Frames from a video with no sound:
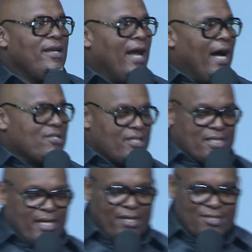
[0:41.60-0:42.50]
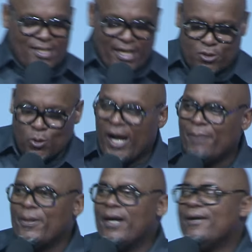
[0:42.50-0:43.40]
nantsi itekisi yethu
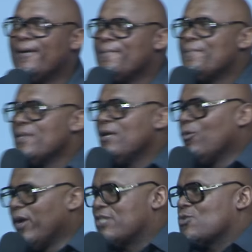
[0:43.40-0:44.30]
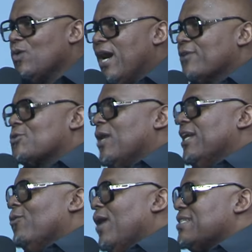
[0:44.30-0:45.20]
apha which
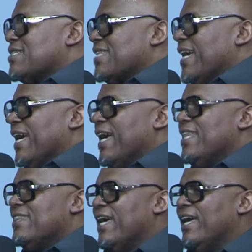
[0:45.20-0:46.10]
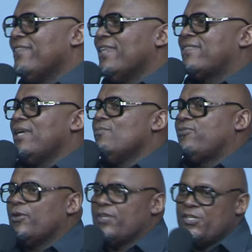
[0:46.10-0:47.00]
actually was the, the, the theme
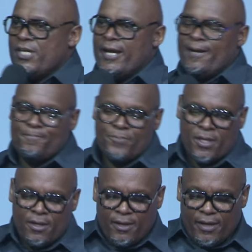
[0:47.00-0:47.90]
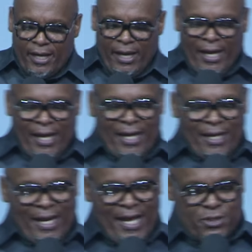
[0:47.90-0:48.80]
for the year uh,
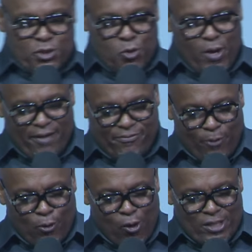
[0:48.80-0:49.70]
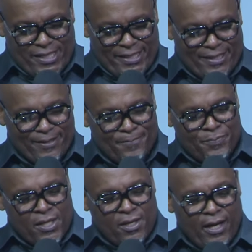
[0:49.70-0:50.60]
lest you have forgotten
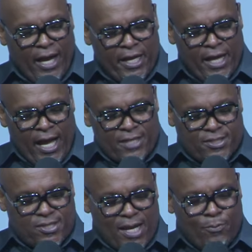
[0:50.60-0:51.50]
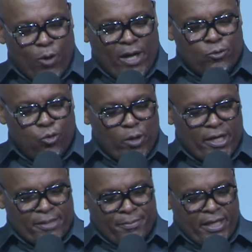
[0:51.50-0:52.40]
i asked someone who
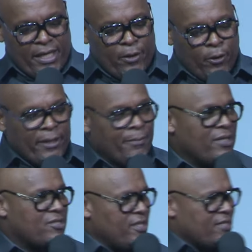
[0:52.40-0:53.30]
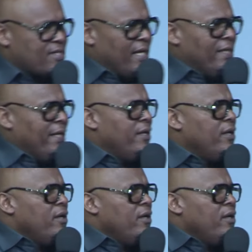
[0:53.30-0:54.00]
will remain anonymous yesterday